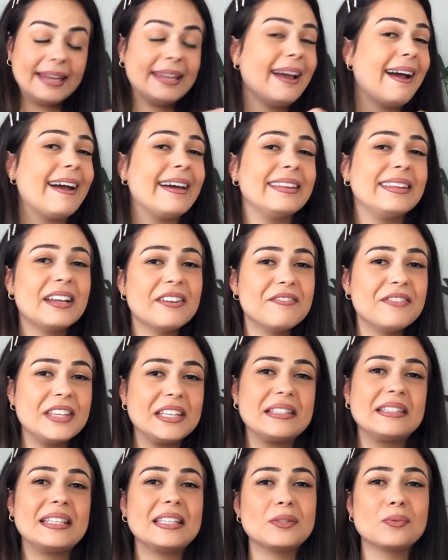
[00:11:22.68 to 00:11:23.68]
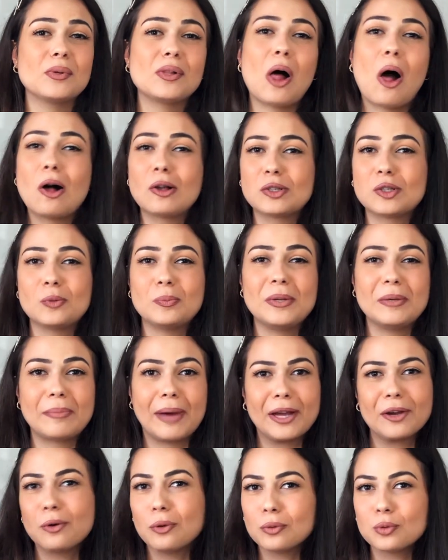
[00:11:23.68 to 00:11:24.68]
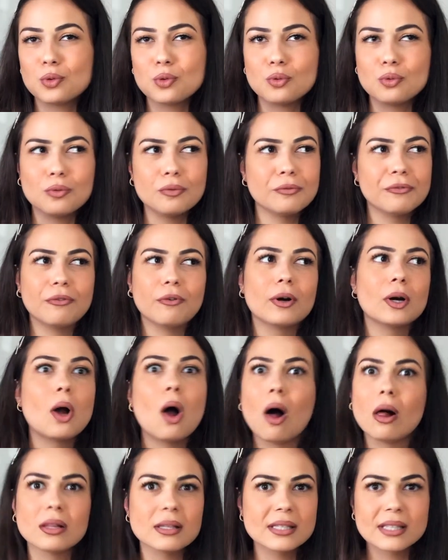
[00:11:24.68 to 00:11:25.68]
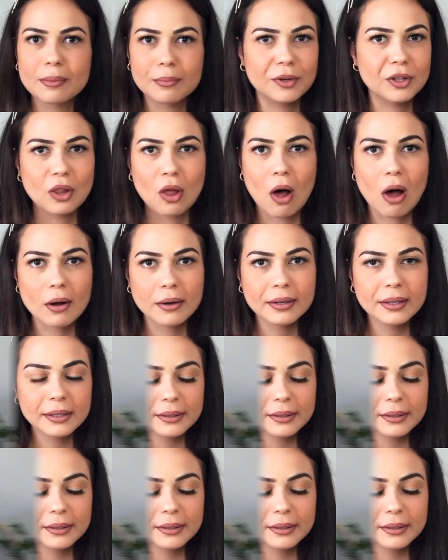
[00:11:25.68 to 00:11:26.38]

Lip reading: yeah, I love these. These will also be my go-to for all summer long. So